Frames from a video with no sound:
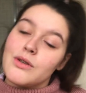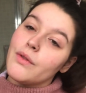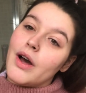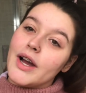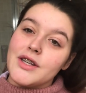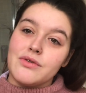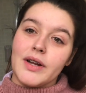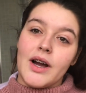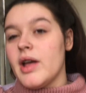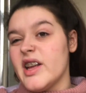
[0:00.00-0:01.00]
It's on the high
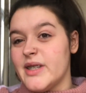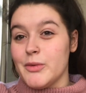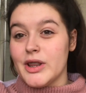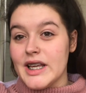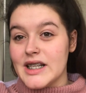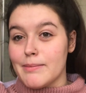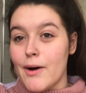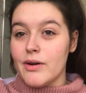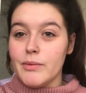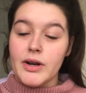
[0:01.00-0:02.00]
street. We heard some good things
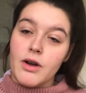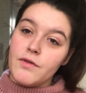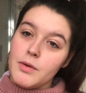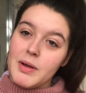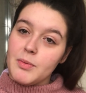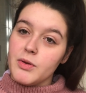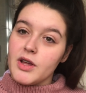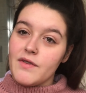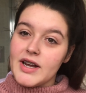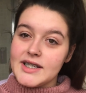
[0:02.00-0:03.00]
about it. We know a few people
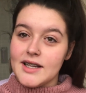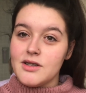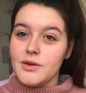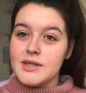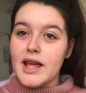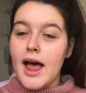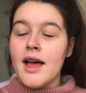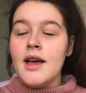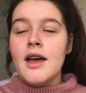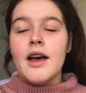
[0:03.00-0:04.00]
that have had tattoos
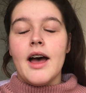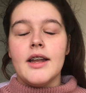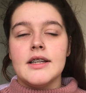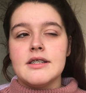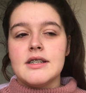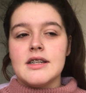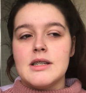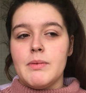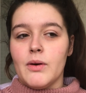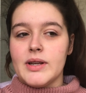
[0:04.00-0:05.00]
there. And
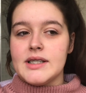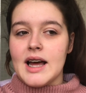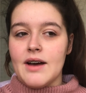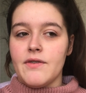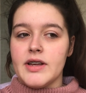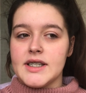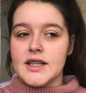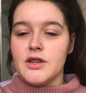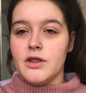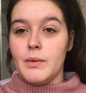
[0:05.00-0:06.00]
to be honest, our first
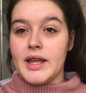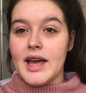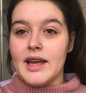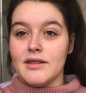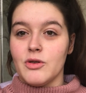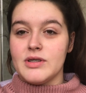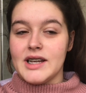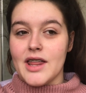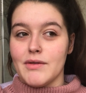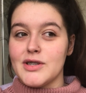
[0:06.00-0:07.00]
tattoo that we're getting
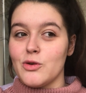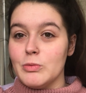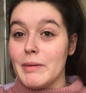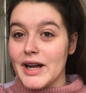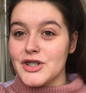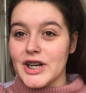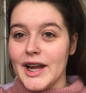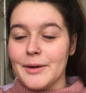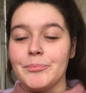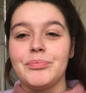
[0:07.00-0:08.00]
together, it's all
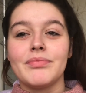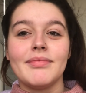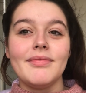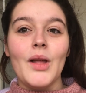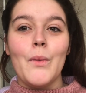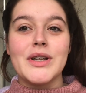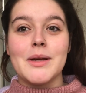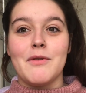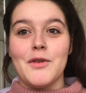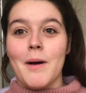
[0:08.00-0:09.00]
matching. Which
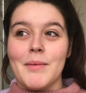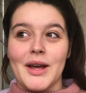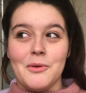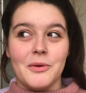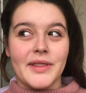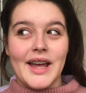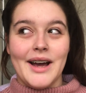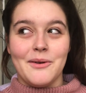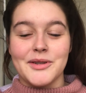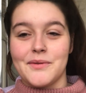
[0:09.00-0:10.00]
some of you might be like, what the
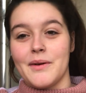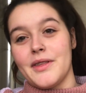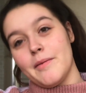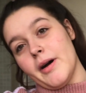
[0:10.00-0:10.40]
hell, what's wrong with you?